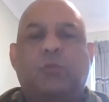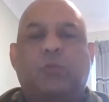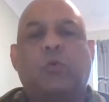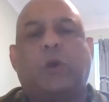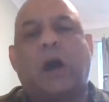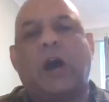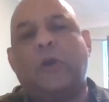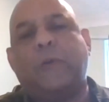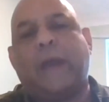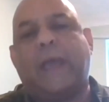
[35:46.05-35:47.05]
will
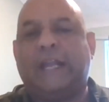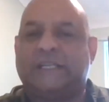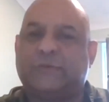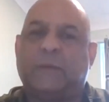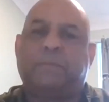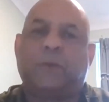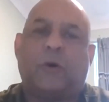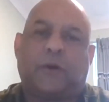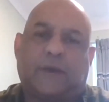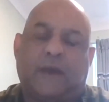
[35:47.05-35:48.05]
go into a
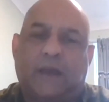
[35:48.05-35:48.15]
block